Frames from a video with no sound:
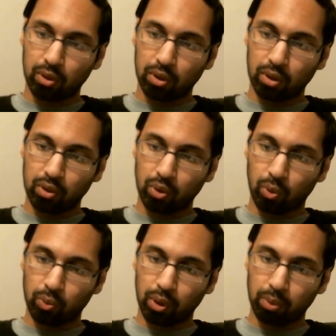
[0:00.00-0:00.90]
no
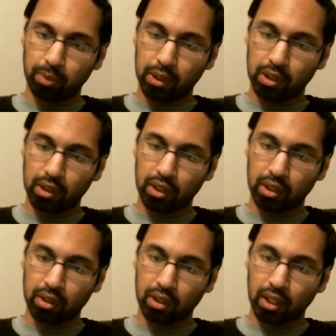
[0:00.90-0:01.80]
real meaning in
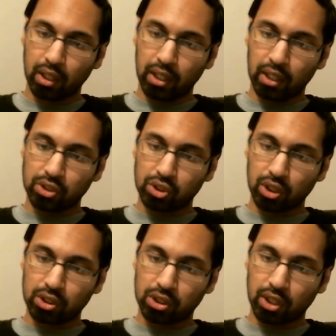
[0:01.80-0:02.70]
it. In
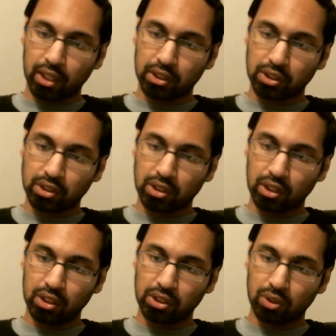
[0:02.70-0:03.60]
such cases,
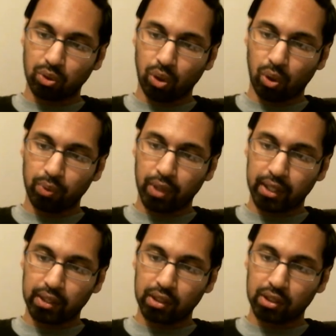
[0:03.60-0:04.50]
he should know
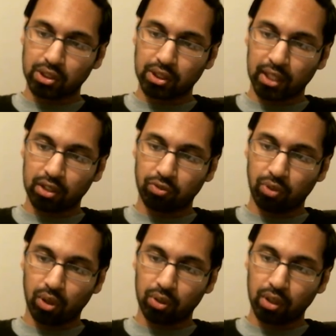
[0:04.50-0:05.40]
that it is not
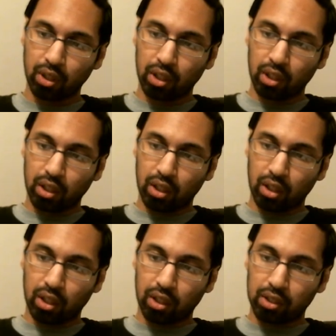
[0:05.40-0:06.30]

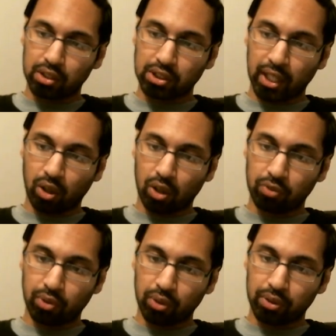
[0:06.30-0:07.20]
our
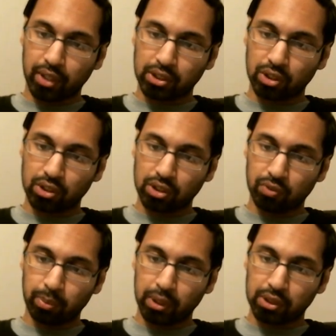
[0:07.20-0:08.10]
fault that such
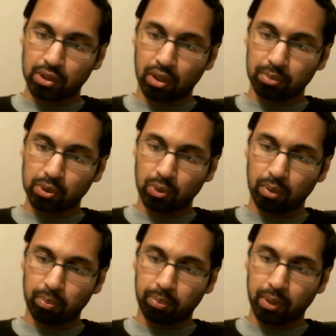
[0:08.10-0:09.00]
information comes to
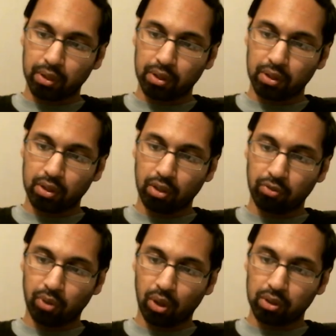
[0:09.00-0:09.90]
him, but the
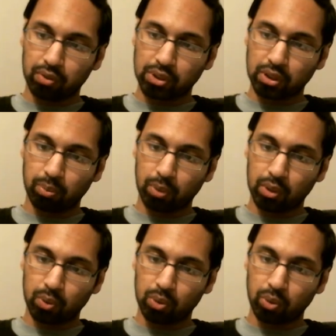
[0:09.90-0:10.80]
fault of someone
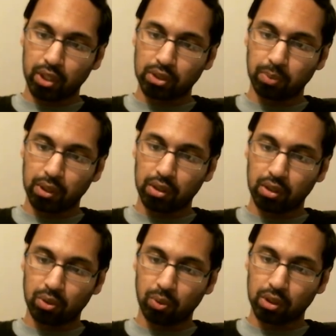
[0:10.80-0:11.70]
who transmitted
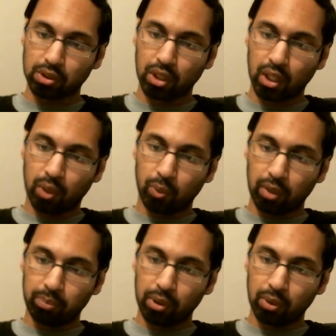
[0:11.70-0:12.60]
it to us. We
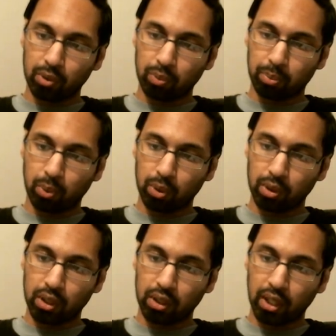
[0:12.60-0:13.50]
have merely
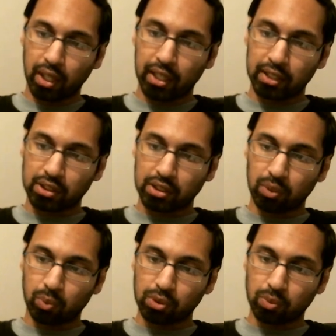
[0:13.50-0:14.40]
reported it as
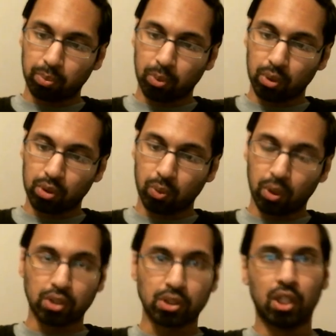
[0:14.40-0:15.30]
it was reported to
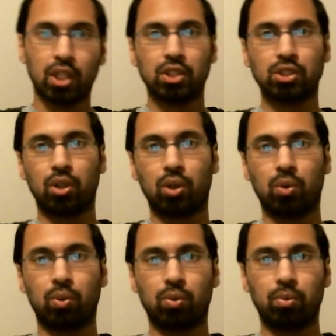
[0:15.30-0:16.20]
us.
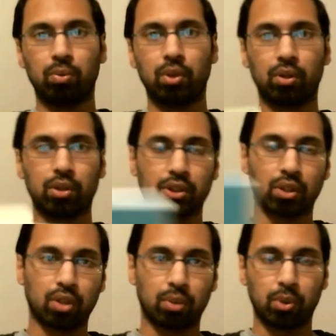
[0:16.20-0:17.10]
So, this is
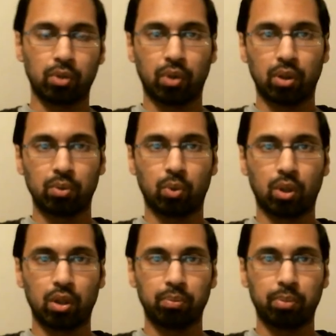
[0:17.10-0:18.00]
al-Dabari Volume
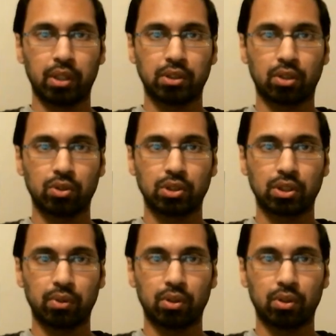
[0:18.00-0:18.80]
1, page 170 to